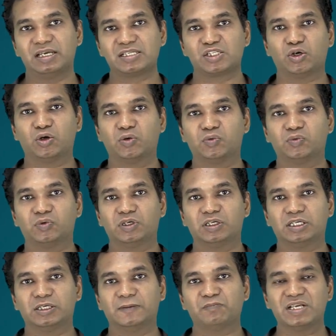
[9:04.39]
So
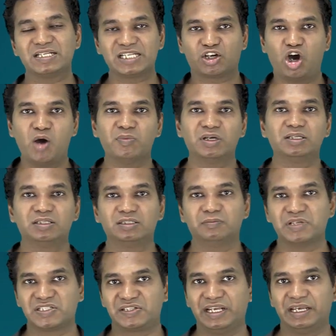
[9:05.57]
uh, it's a common
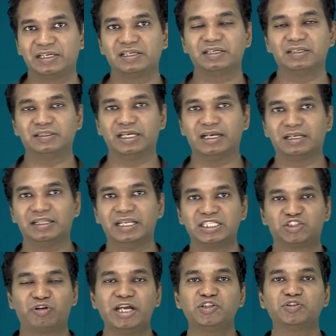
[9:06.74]
mistake that they
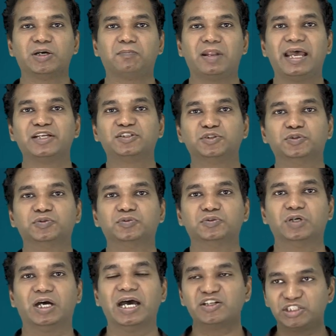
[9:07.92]
try to apply to
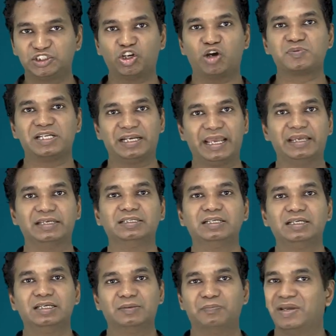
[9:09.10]
100 jobs a day,
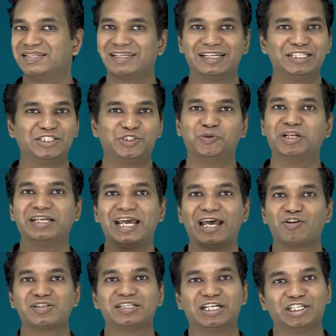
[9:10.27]
basically shooting
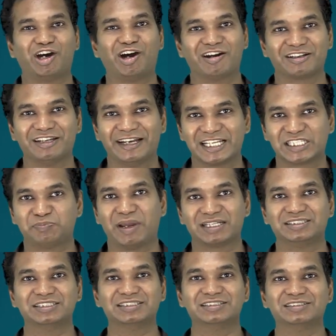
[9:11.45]
arrows in the dark and
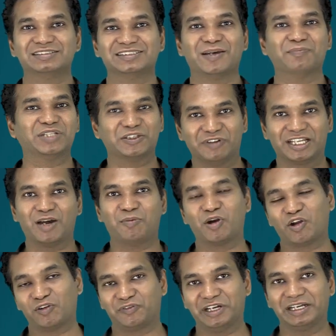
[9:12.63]
expecting something will come out
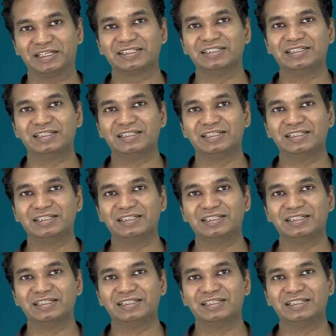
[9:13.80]
of it.